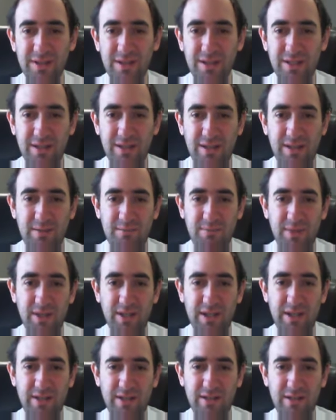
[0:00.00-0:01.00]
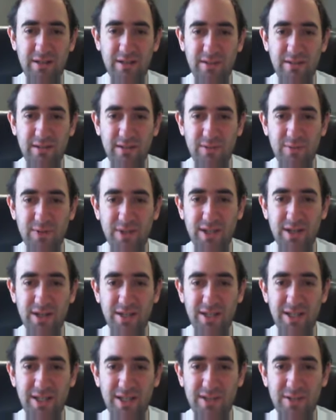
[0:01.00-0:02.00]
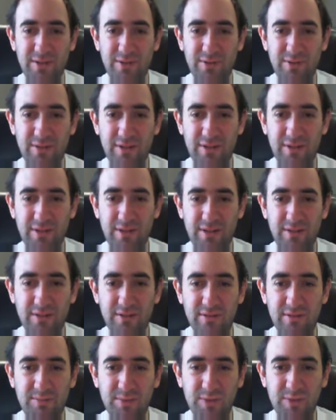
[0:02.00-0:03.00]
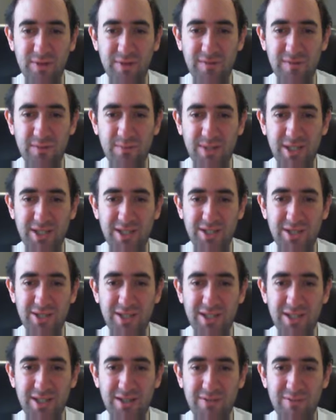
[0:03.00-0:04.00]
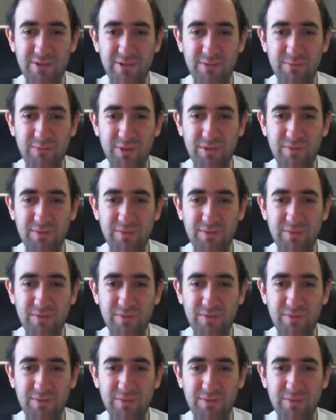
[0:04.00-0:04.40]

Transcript: Um, I think we're going to need a lot more information here, aren't we?